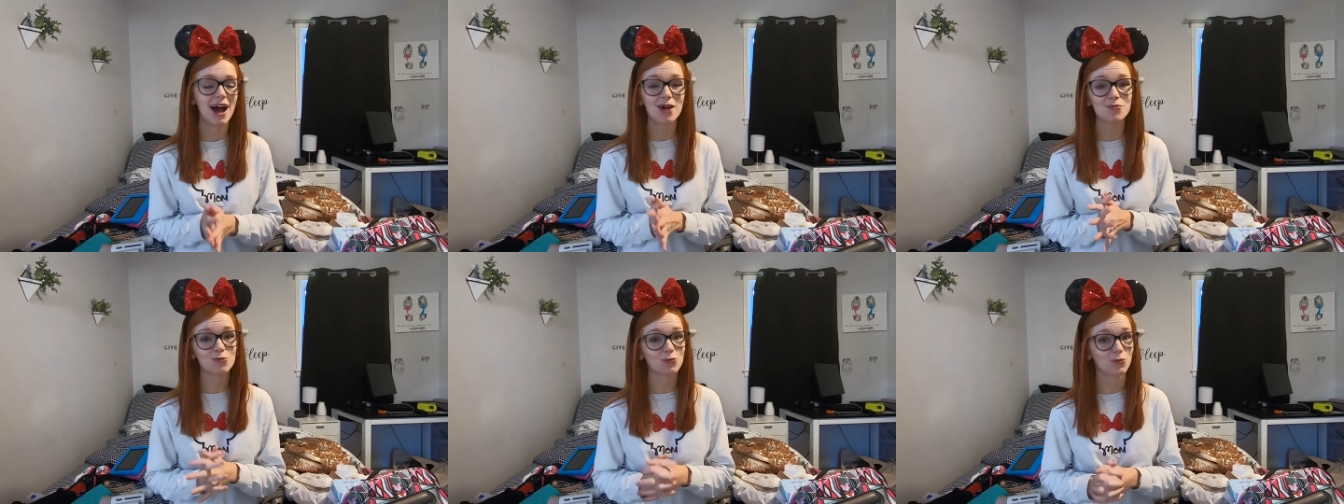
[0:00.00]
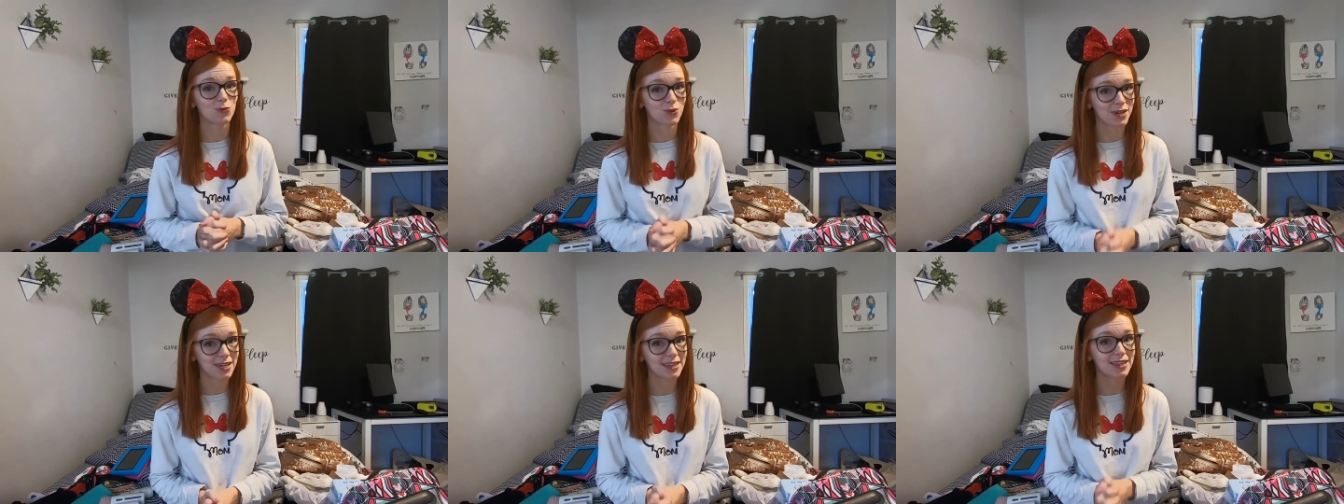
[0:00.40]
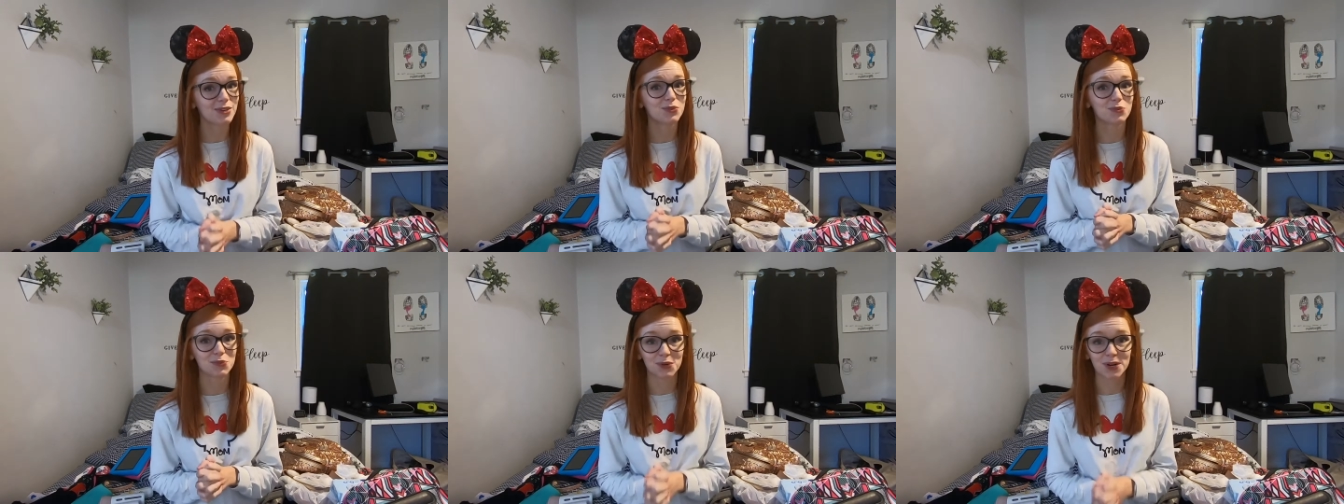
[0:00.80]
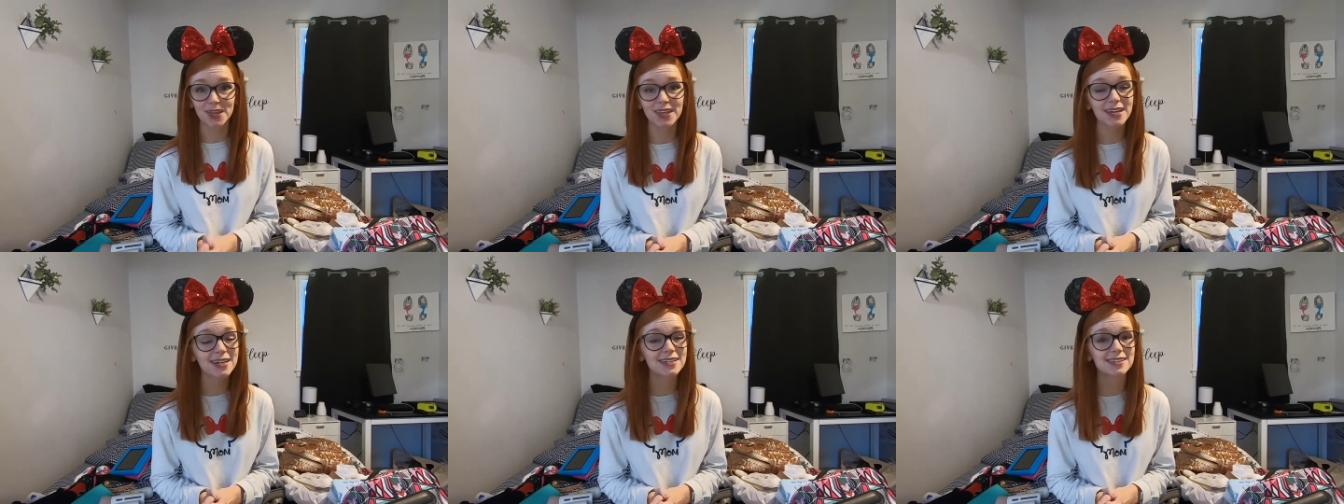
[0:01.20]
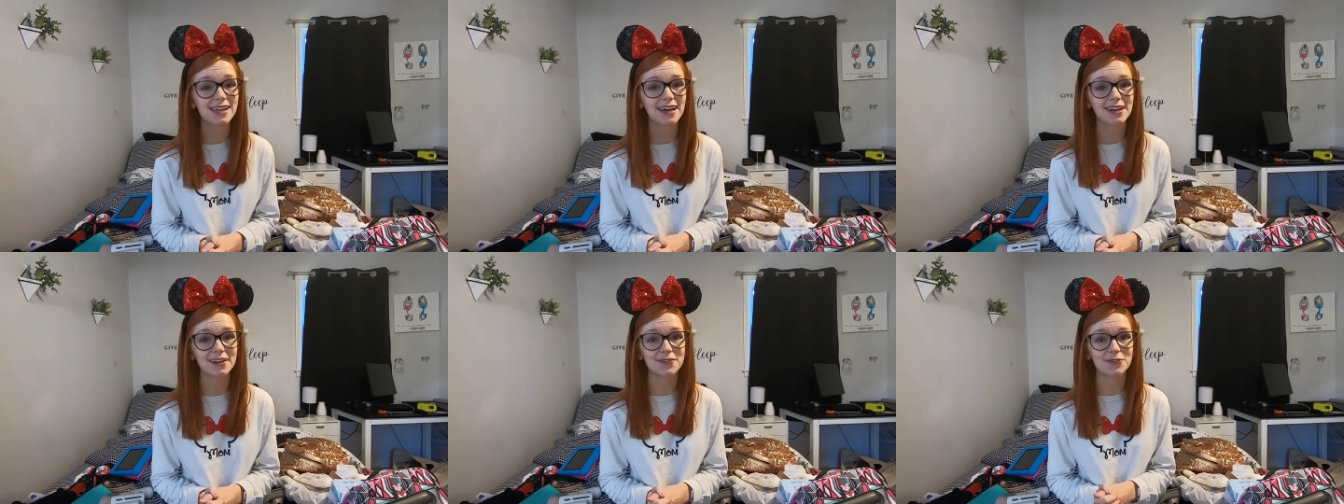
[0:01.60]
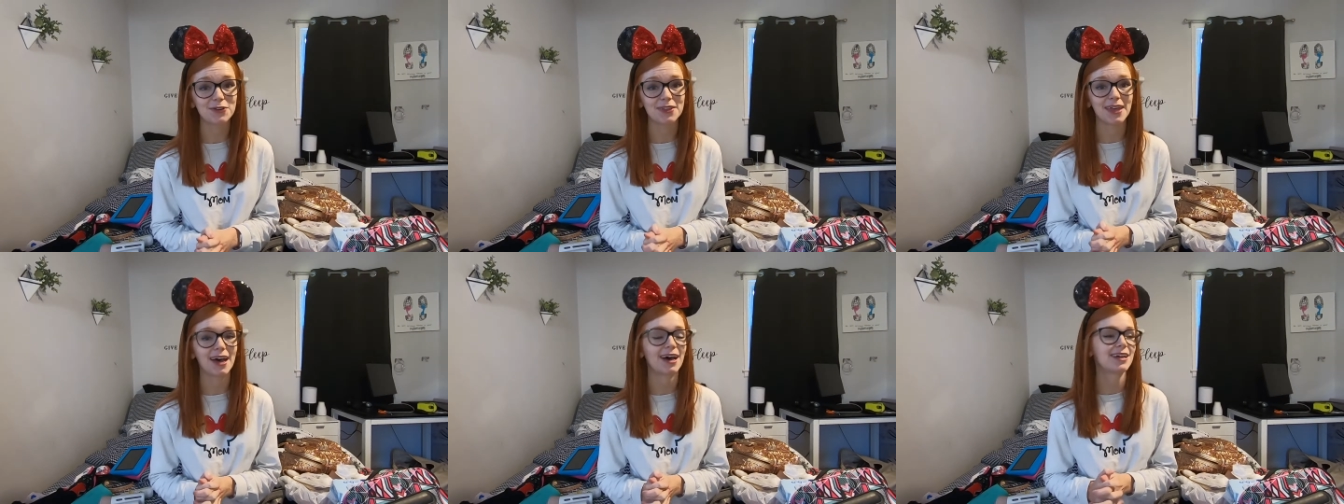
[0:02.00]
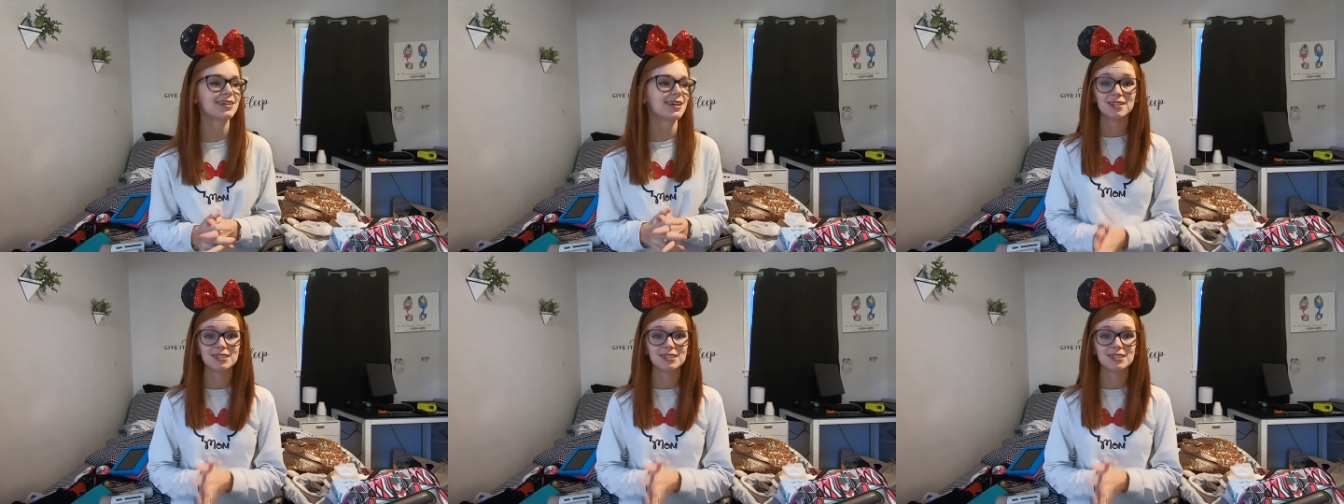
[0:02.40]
I'm really, really excited for that.